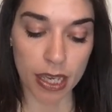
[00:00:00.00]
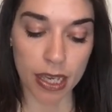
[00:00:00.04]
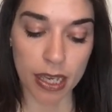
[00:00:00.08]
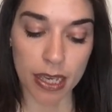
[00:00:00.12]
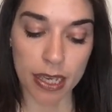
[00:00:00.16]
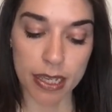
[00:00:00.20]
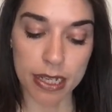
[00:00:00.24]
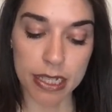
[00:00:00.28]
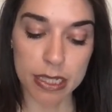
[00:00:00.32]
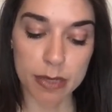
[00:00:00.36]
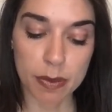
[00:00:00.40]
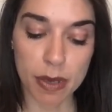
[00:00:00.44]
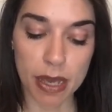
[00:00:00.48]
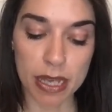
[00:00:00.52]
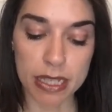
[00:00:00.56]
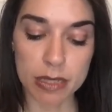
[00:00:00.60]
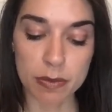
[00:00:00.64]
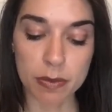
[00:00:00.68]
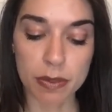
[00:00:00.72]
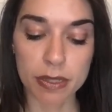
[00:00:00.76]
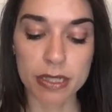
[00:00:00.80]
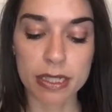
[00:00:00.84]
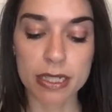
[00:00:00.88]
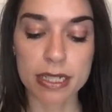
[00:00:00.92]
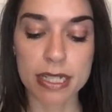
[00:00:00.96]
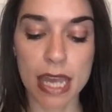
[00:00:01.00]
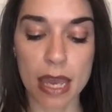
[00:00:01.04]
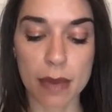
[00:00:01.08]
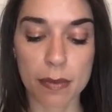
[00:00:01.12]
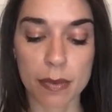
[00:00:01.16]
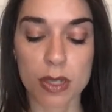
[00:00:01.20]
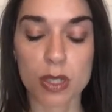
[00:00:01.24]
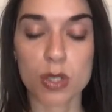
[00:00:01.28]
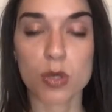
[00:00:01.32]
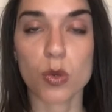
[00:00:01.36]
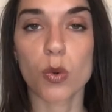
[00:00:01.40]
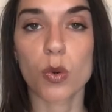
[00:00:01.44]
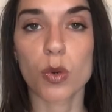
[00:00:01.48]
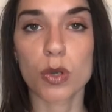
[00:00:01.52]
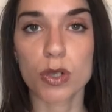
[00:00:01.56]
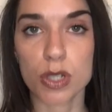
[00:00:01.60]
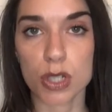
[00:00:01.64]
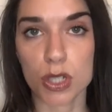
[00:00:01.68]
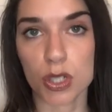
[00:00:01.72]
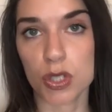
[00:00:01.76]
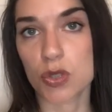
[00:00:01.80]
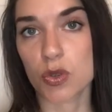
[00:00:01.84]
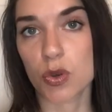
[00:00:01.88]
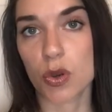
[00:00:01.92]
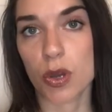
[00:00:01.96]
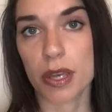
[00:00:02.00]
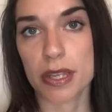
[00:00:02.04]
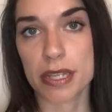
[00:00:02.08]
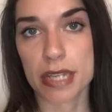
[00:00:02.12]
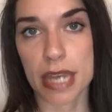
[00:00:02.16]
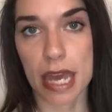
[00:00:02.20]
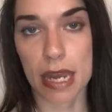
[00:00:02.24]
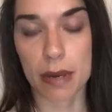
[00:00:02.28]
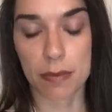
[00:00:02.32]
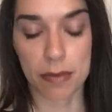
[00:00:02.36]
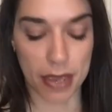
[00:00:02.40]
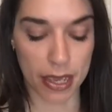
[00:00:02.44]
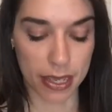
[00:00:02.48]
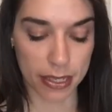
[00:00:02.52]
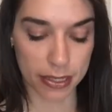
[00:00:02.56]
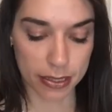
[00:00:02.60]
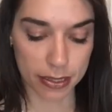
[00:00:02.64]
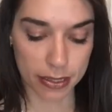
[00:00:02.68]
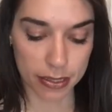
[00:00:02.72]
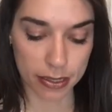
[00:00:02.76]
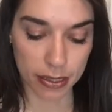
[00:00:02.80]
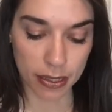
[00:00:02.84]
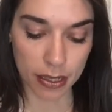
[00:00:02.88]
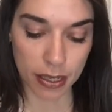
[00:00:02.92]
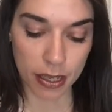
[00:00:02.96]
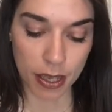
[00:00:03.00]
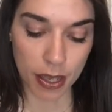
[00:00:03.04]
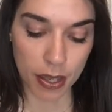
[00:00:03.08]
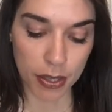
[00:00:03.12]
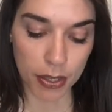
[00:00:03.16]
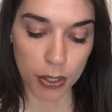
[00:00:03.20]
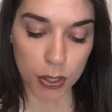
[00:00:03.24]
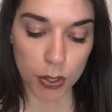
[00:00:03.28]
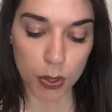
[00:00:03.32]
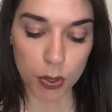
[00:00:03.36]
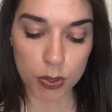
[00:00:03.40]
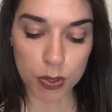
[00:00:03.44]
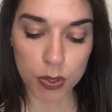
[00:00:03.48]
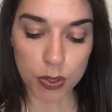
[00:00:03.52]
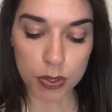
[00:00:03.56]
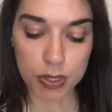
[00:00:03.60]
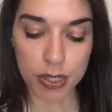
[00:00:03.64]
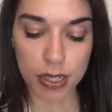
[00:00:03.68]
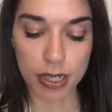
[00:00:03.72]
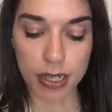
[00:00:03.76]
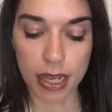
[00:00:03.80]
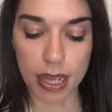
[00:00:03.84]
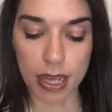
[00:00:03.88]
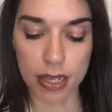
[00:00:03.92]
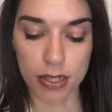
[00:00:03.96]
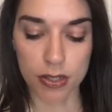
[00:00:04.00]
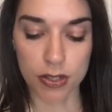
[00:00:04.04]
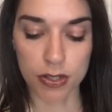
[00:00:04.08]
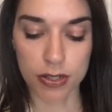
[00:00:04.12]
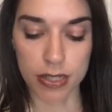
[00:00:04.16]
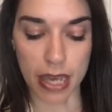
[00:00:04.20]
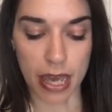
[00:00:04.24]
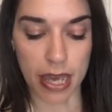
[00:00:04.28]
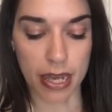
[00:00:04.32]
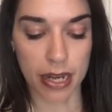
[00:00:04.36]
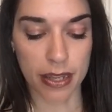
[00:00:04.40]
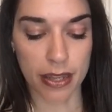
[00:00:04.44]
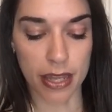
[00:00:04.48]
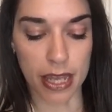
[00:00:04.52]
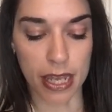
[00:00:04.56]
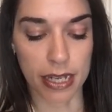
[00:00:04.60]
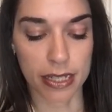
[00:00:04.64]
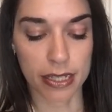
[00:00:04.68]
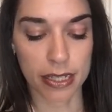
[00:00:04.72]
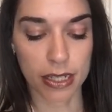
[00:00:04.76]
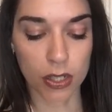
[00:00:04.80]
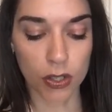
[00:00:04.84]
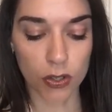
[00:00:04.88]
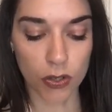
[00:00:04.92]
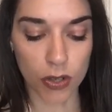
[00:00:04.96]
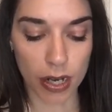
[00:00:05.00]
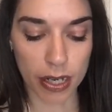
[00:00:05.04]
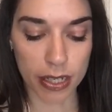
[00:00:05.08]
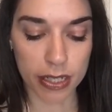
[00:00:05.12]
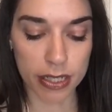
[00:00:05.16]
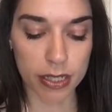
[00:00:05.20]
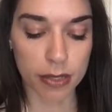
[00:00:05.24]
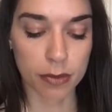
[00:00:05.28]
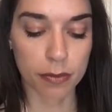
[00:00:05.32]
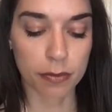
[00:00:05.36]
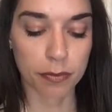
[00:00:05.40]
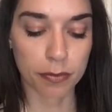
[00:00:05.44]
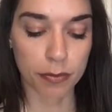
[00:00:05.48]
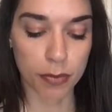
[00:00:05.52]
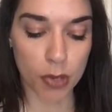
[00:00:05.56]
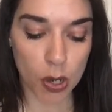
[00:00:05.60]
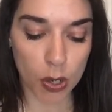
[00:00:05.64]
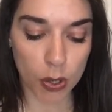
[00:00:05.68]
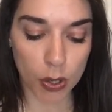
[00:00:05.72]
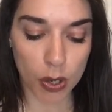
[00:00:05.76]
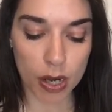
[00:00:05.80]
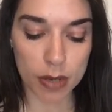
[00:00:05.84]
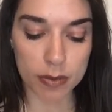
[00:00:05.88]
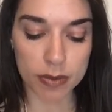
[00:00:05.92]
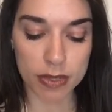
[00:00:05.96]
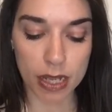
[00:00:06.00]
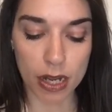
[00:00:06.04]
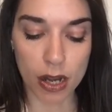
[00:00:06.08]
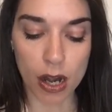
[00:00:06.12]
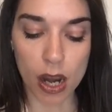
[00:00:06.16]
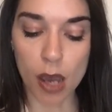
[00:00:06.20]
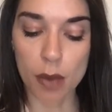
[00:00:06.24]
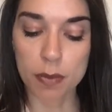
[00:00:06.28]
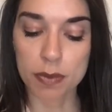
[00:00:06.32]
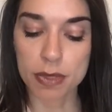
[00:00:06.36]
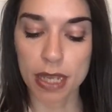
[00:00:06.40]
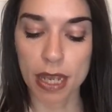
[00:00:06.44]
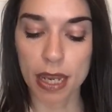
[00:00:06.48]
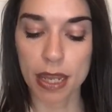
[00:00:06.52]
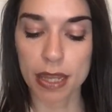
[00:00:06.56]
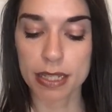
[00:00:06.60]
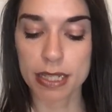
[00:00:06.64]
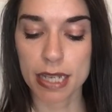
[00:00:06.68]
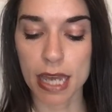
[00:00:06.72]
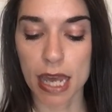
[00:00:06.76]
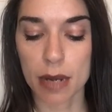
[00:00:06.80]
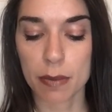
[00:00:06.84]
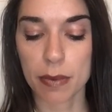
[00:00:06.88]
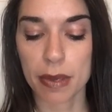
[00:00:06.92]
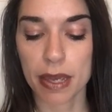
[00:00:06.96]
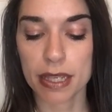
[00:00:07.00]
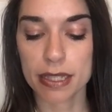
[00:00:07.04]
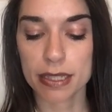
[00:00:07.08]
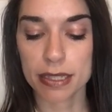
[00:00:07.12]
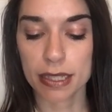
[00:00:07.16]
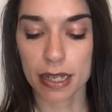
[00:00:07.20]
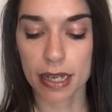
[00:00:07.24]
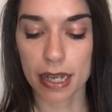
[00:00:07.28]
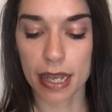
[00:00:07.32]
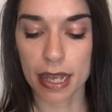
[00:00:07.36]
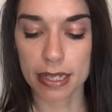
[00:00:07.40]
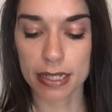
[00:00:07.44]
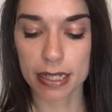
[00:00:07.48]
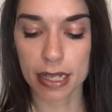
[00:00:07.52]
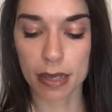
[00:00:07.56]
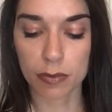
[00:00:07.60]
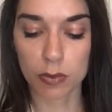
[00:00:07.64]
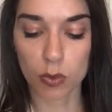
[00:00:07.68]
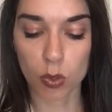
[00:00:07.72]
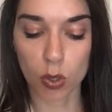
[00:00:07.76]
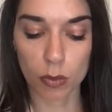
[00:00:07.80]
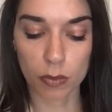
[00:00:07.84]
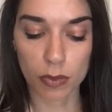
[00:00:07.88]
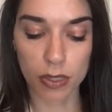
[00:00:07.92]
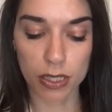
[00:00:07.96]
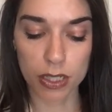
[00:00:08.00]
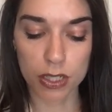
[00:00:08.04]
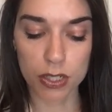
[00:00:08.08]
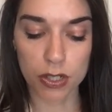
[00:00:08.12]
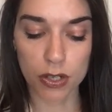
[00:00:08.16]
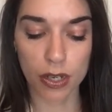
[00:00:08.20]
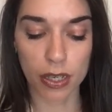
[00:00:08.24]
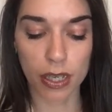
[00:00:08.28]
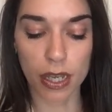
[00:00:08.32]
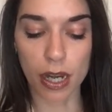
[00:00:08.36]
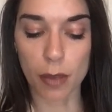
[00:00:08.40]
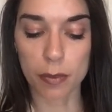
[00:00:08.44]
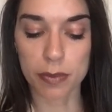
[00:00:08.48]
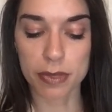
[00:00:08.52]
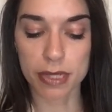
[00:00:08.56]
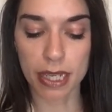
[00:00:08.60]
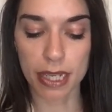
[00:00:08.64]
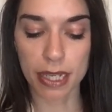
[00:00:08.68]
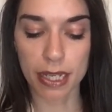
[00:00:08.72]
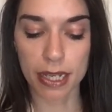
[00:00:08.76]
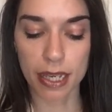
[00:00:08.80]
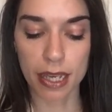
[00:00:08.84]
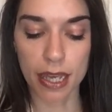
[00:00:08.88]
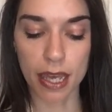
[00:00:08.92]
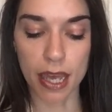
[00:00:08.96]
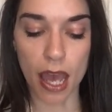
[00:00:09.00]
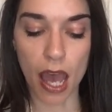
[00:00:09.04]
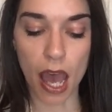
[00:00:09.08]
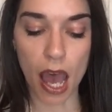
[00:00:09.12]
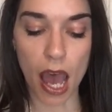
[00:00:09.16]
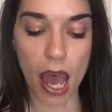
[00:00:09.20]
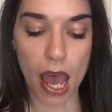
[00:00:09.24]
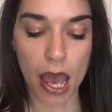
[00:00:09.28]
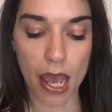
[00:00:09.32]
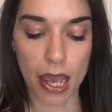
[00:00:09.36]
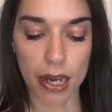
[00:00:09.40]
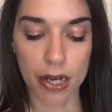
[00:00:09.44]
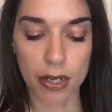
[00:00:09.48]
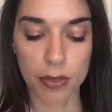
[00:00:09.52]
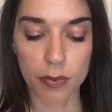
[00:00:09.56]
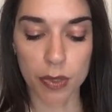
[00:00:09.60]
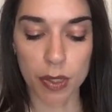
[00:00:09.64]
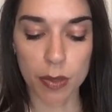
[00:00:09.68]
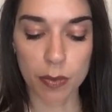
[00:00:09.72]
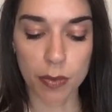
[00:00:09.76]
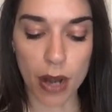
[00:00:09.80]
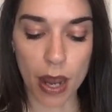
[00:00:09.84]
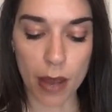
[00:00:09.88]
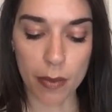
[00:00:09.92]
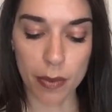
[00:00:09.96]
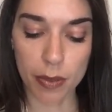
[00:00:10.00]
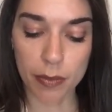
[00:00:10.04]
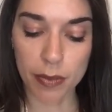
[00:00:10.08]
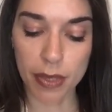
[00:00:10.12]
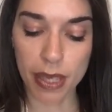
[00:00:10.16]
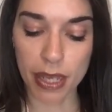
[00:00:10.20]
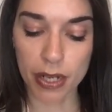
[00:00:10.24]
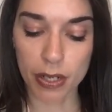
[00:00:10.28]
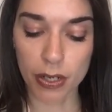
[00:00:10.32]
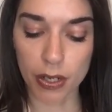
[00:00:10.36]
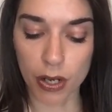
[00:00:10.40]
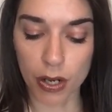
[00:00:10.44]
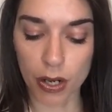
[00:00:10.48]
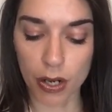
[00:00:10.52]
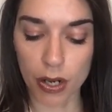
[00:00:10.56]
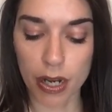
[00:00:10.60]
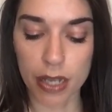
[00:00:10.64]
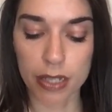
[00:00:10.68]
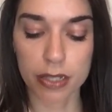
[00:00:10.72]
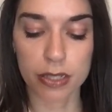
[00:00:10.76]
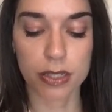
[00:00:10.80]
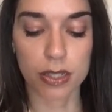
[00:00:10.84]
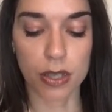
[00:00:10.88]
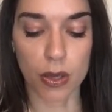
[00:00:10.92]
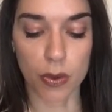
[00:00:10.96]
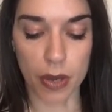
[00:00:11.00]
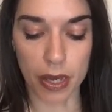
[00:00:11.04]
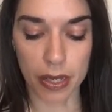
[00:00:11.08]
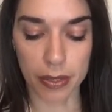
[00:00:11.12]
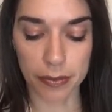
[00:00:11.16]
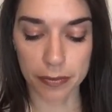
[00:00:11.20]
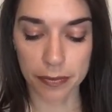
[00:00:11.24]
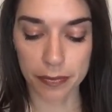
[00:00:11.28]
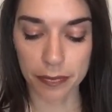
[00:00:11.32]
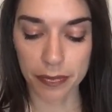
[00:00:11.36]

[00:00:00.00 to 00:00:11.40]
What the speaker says: It is possible to damage or destroy a database. Users can enter data that is incorrect. Programs that are updating the database can end abnormally during an update. A hardware problem can occur, and so on.